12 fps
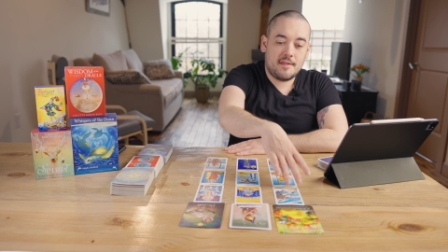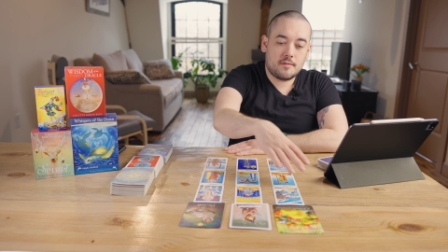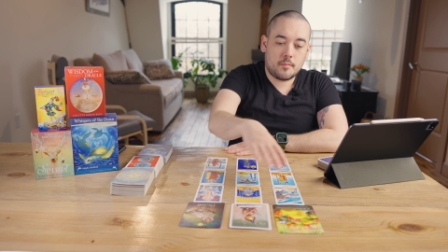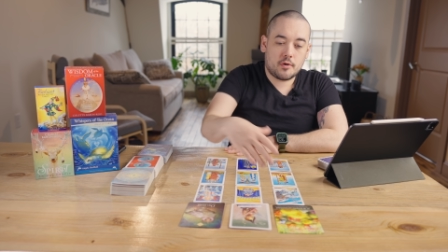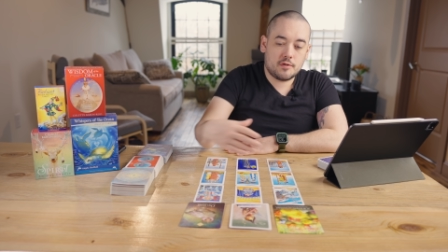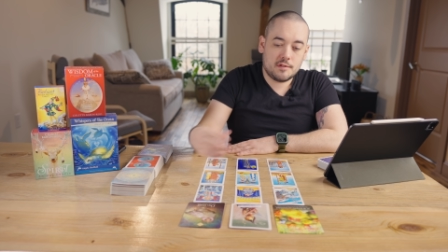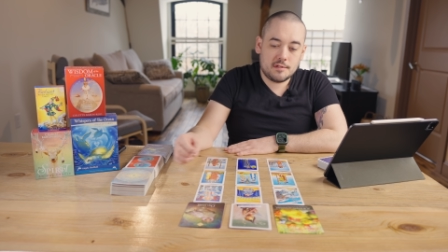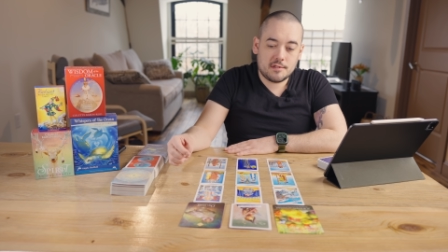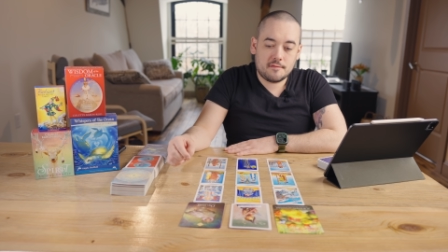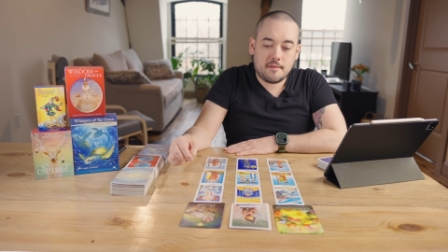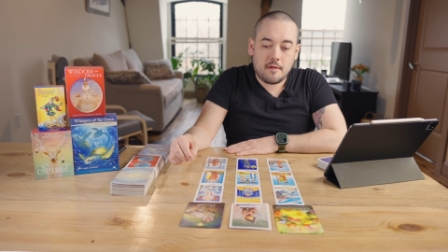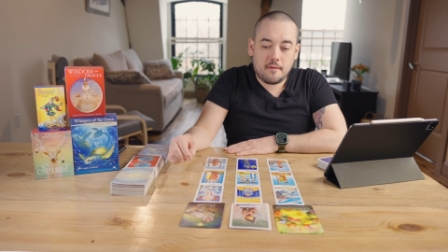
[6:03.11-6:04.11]
this person
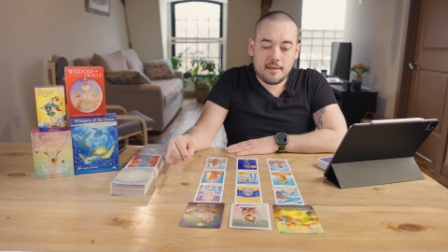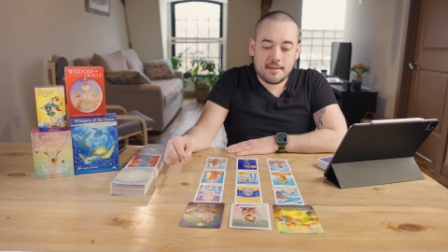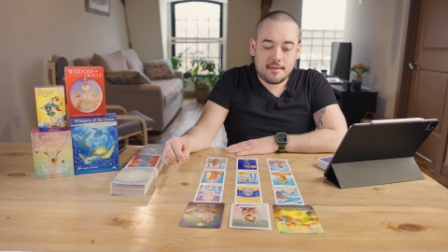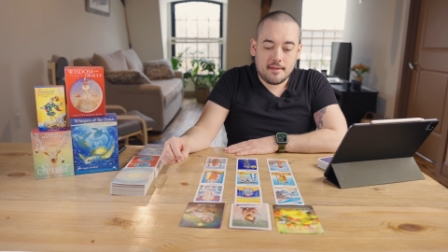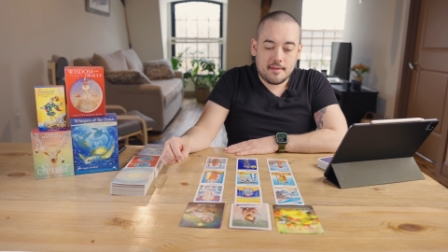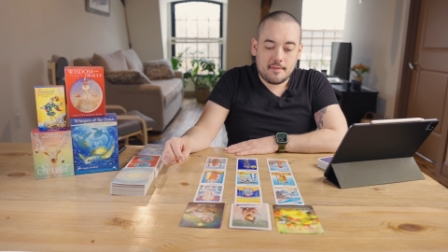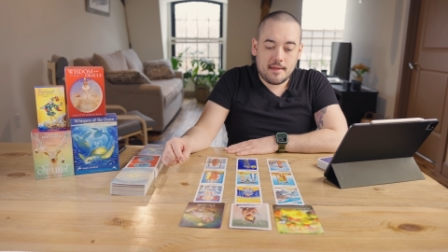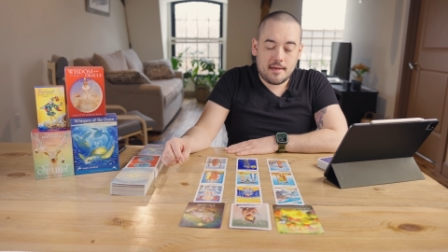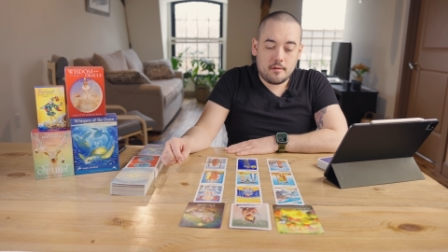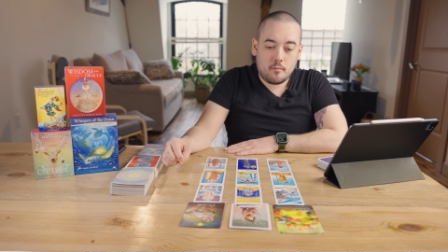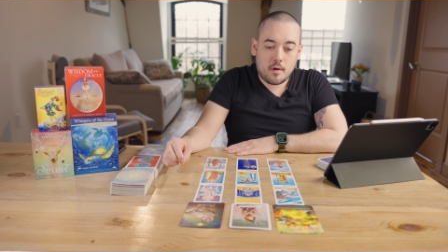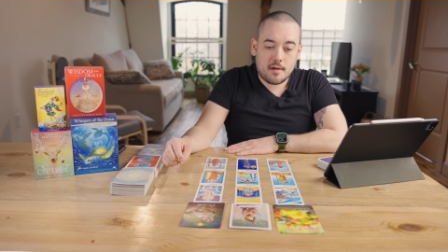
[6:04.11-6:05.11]
just felt like they
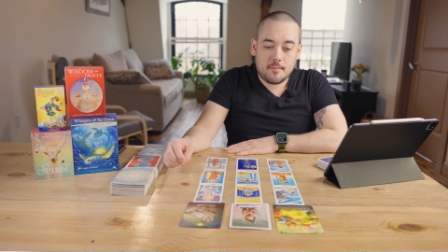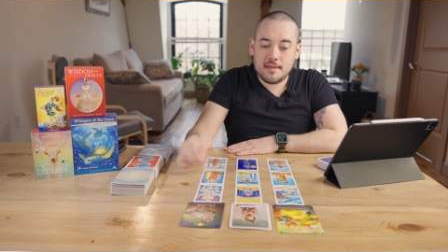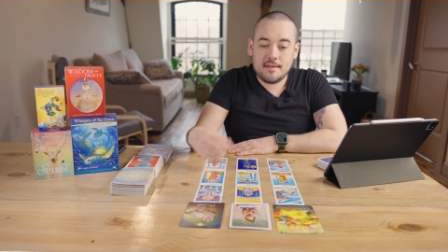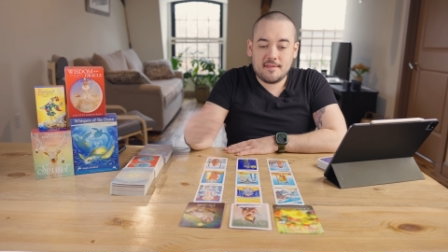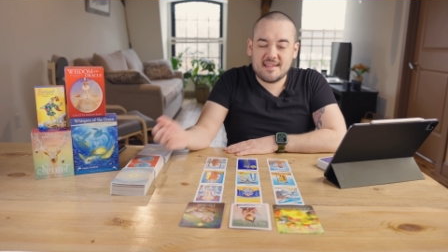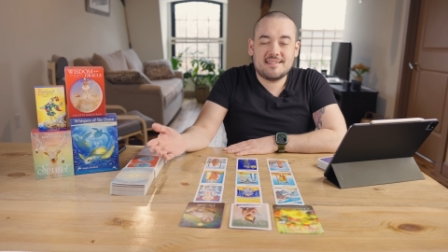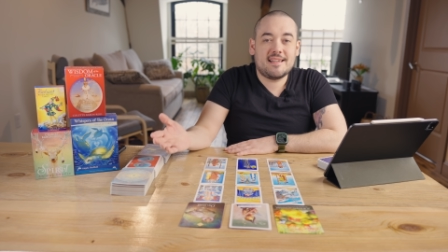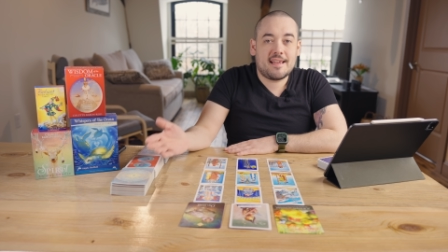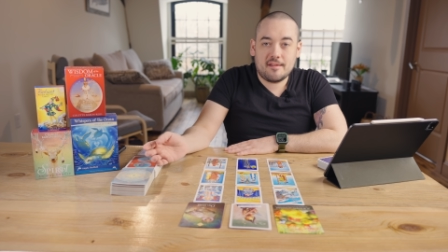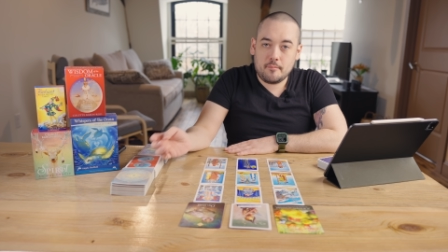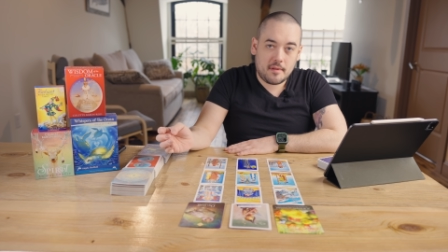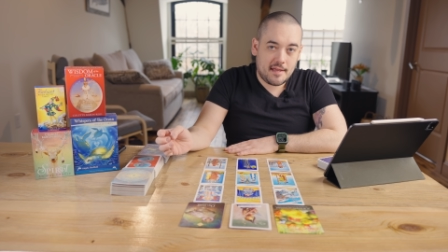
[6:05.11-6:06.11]
didn't want to be like
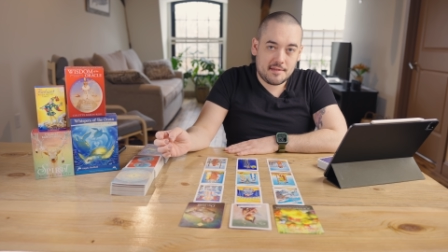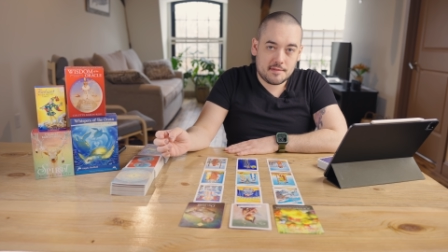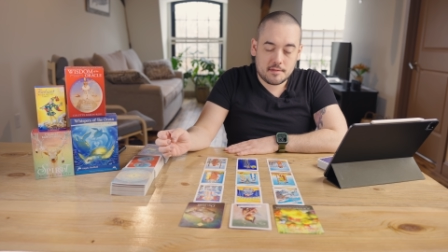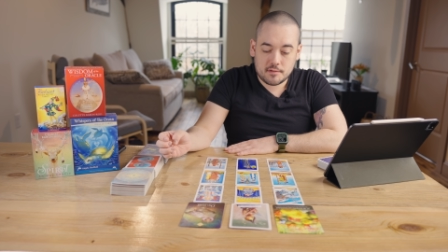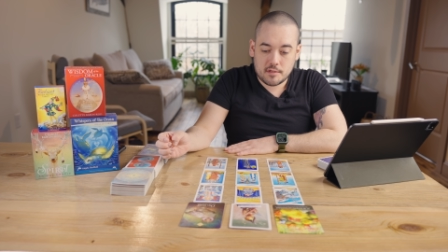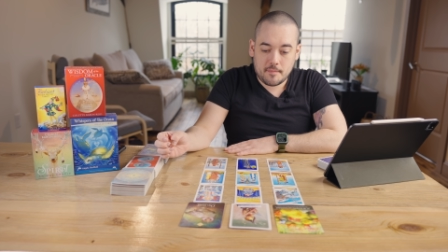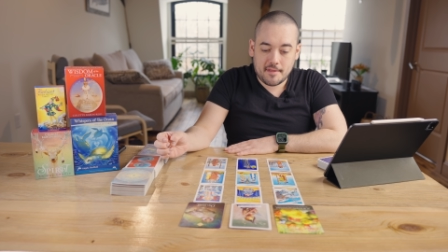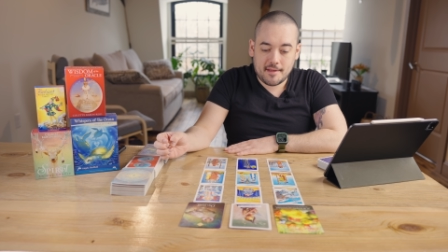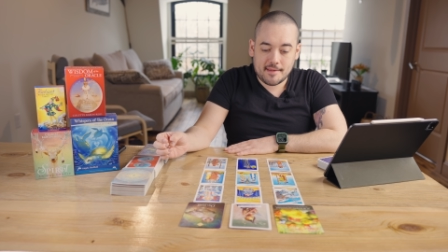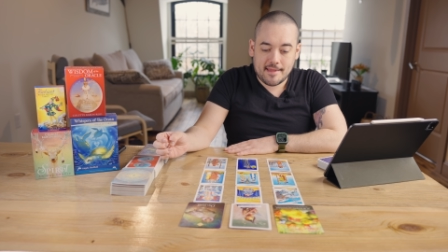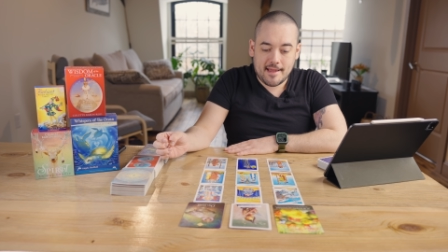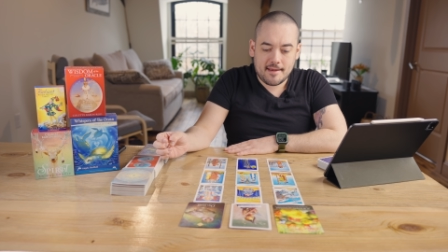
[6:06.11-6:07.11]
second place or something
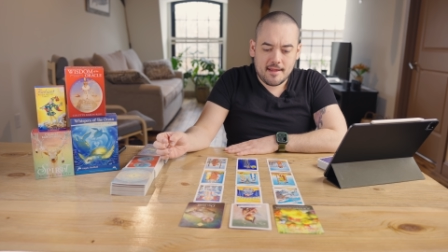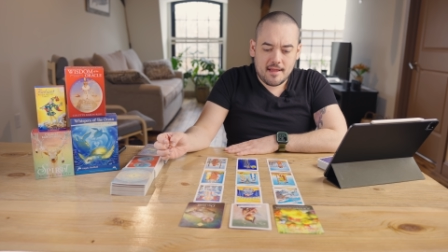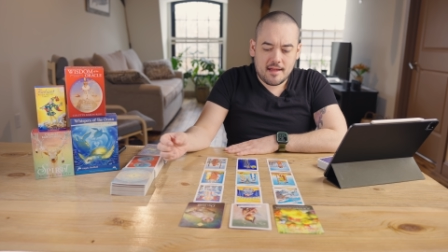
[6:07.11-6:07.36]
like that.